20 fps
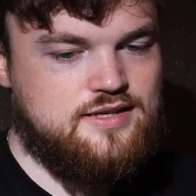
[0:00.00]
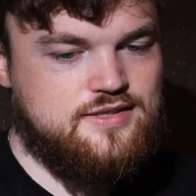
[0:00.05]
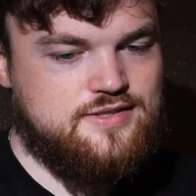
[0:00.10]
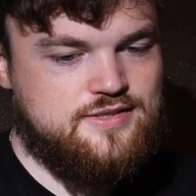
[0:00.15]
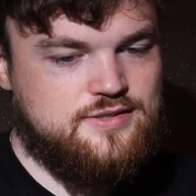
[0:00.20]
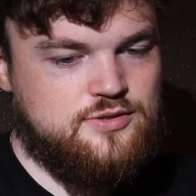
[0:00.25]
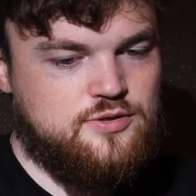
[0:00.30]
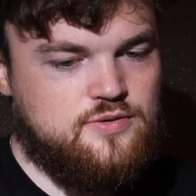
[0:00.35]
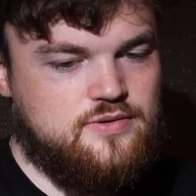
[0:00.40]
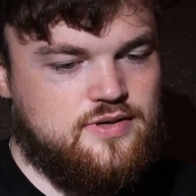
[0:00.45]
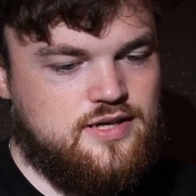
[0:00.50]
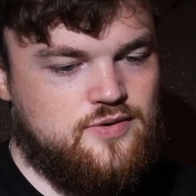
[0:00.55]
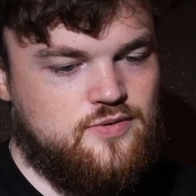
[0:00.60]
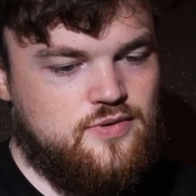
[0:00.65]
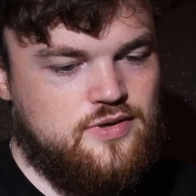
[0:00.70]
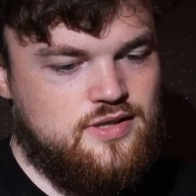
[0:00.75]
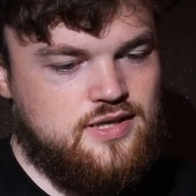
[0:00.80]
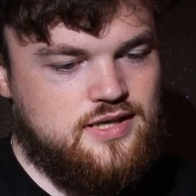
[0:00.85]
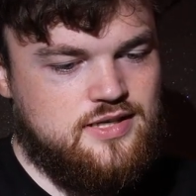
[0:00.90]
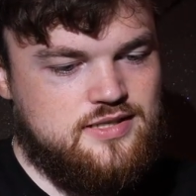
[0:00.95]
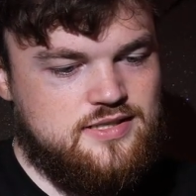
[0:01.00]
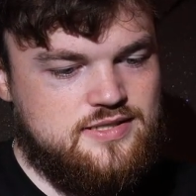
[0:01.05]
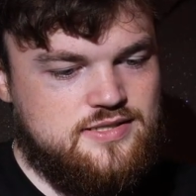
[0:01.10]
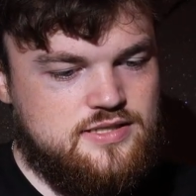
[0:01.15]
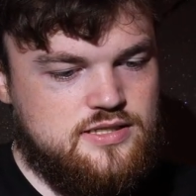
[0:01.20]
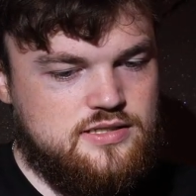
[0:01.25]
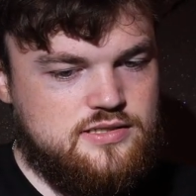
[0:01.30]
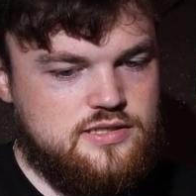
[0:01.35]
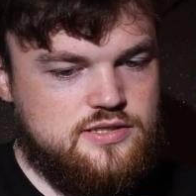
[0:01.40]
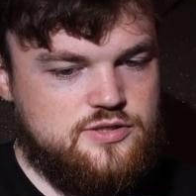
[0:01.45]
So I really like the
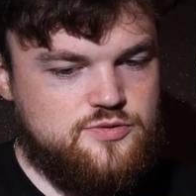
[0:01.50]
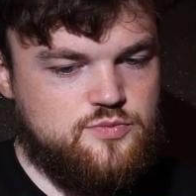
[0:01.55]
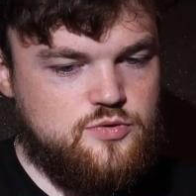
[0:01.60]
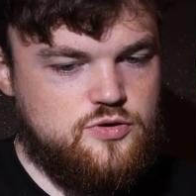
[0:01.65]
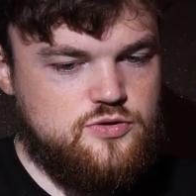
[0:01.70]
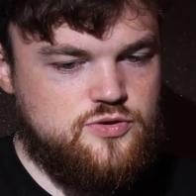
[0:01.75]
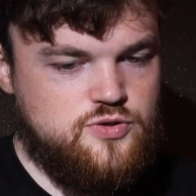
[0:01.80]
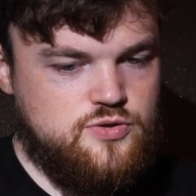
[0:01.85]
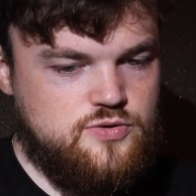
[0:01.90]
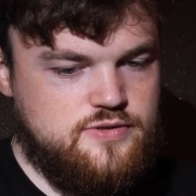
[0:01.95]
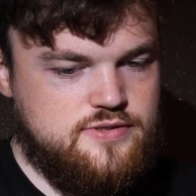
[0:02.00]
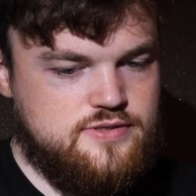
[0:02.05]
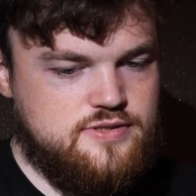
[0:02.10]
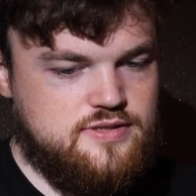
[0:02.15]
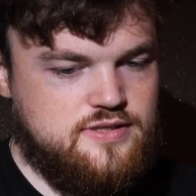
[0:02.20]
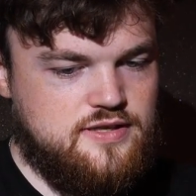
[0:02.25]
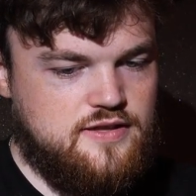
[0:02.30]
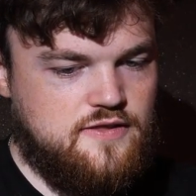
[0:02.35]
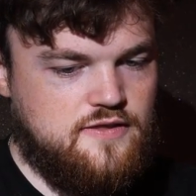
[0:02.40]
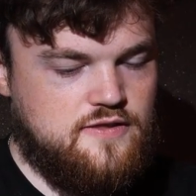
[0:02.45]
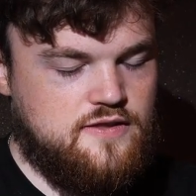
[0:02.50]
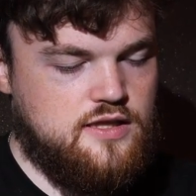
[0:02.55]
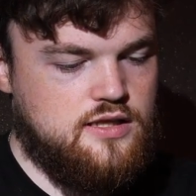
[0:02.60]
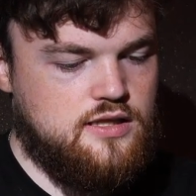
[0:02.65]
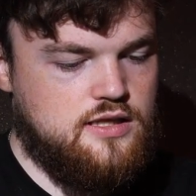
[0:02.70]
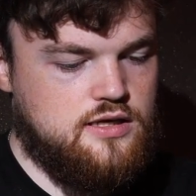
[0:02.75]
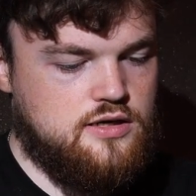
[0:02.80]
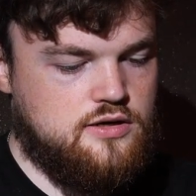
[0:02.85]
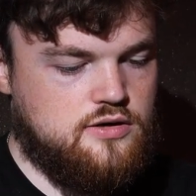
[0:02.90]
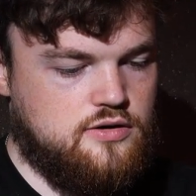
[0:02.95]
CSS modules, the
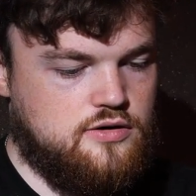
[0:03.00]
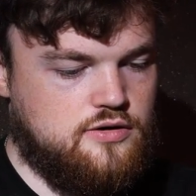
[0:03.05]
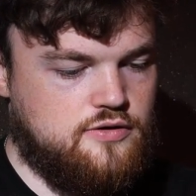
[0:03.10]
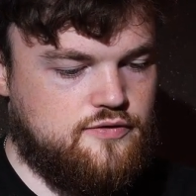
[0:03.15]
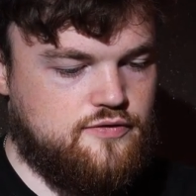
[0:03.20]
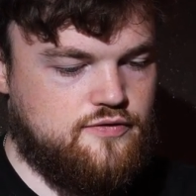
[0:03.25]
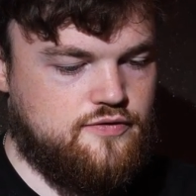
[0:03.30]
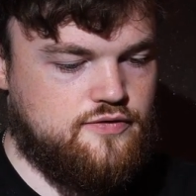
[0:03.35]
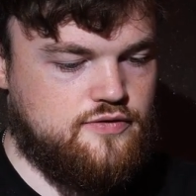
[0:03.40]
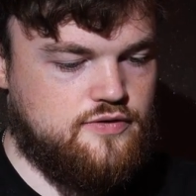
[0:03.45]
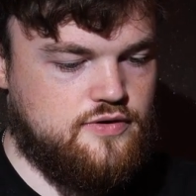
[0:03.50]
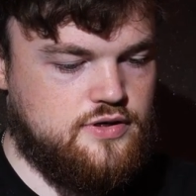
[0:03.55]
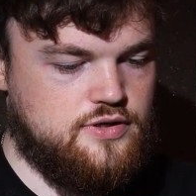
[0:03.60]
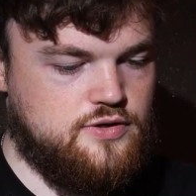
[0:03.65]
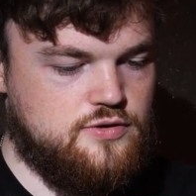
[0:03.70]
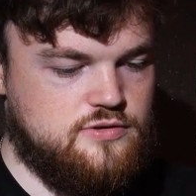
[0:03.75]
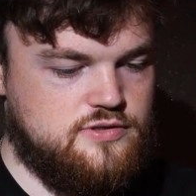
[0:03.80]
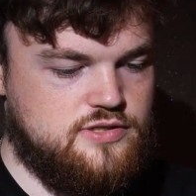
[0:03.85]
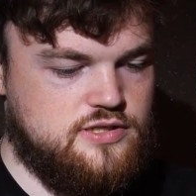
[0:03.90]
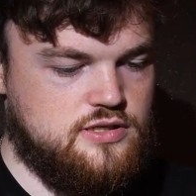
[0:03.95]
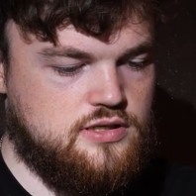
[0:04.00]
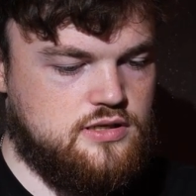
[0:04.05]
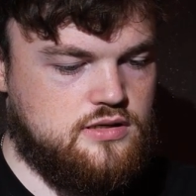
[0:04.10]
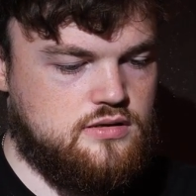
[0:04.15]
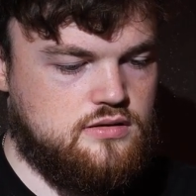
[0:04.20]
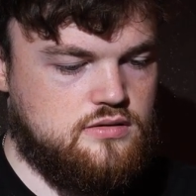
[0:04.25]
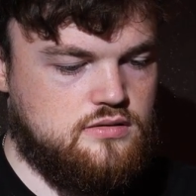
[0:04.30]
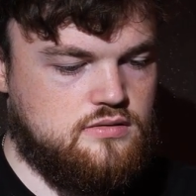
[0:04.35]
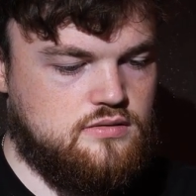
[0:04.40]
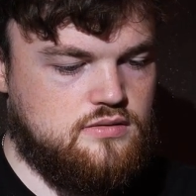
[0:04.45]
feeling of using
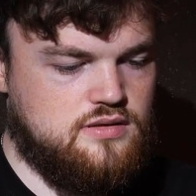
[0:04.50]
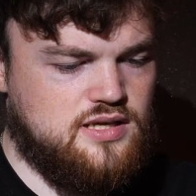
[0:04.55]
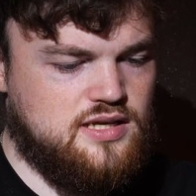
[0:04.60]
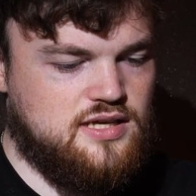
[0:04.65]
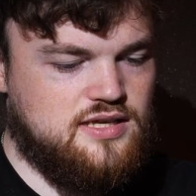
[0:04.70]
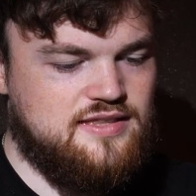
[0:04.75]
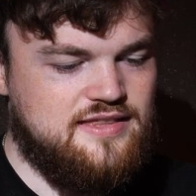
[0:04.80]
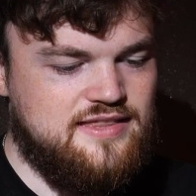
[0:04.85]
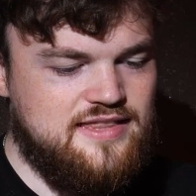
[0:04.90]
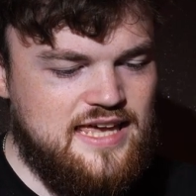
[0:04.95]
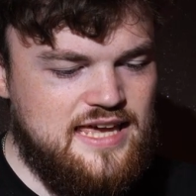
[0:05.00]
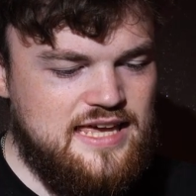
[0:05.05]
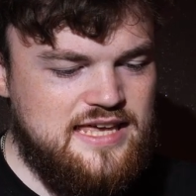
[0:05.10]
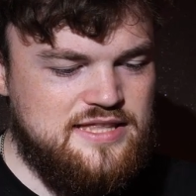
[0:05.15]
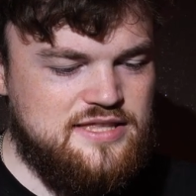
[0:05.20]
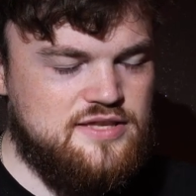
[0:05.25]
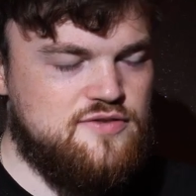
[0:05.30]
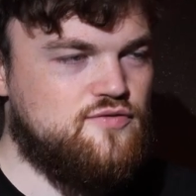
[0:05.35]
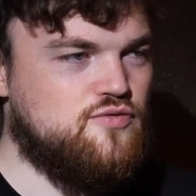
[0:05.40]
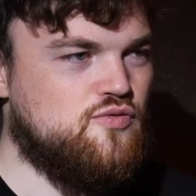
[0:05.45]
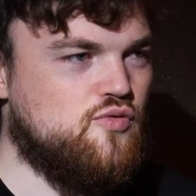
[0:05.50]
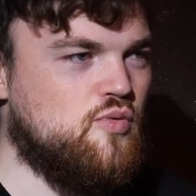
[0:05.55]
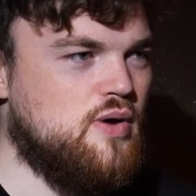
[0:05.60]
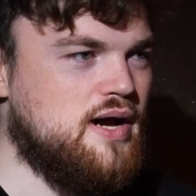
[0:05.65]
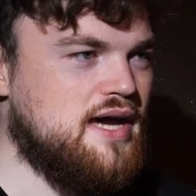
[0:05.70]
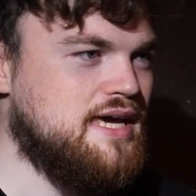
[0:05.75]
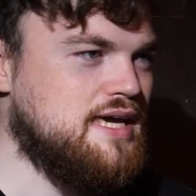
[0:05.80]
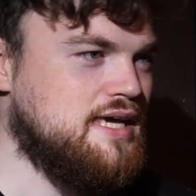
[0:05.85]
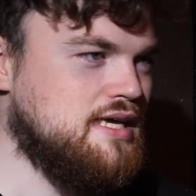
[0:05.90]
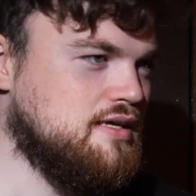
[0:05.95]
like a native
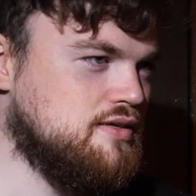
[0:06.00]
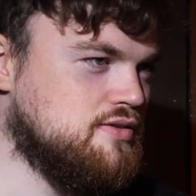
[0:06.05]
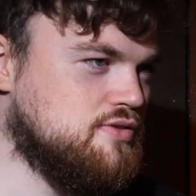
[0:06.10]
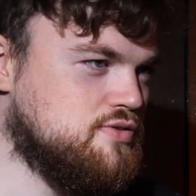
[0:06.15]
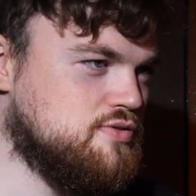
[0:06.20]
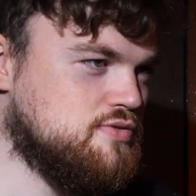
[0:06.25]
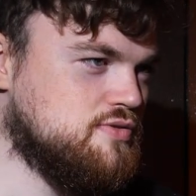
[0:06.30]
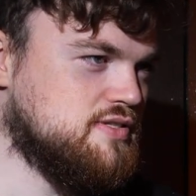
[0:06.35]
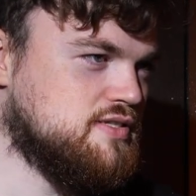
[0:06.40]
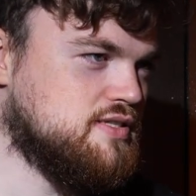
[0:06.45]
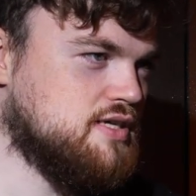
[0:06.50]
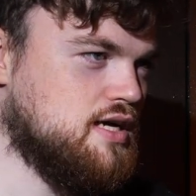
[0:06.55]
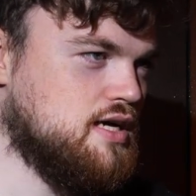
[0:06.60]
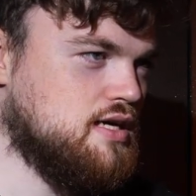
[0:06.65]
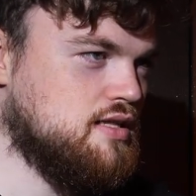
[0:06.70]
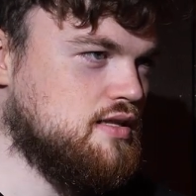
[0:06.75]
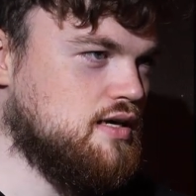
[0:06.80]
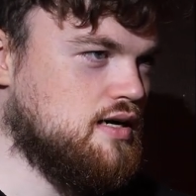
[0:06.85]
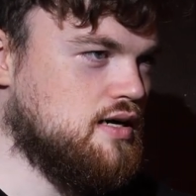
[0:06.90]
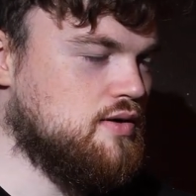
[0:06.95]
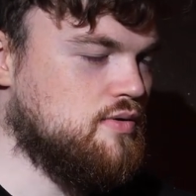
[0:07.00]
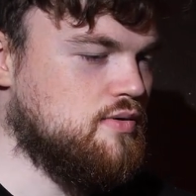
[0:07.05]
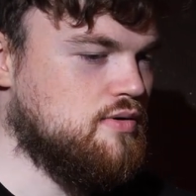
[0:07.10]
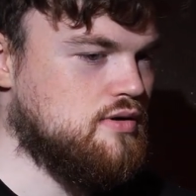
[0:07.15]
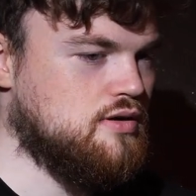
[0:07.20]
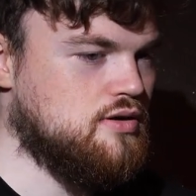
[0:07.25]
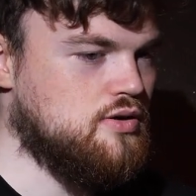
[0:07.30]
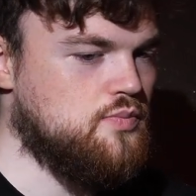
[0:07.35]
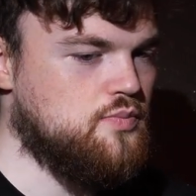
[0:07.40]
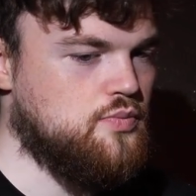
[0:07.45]
way to style
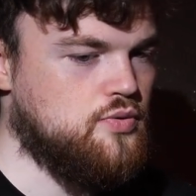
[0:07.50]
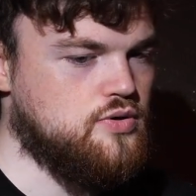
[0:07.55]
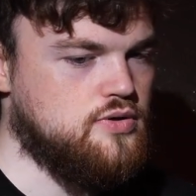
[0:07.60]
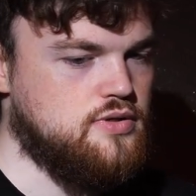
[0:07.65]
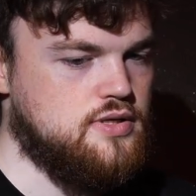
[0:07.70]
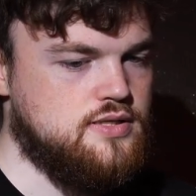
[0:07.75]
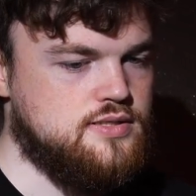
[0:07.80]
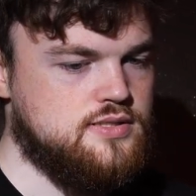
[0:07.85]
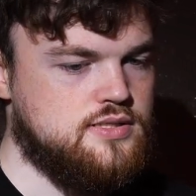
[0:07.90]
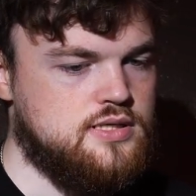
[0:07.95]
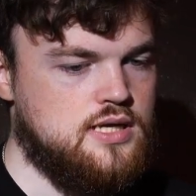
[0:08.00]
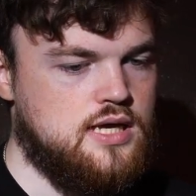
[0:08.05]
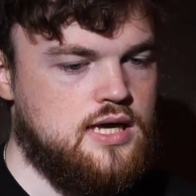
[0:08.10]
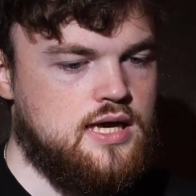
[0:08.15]
our components,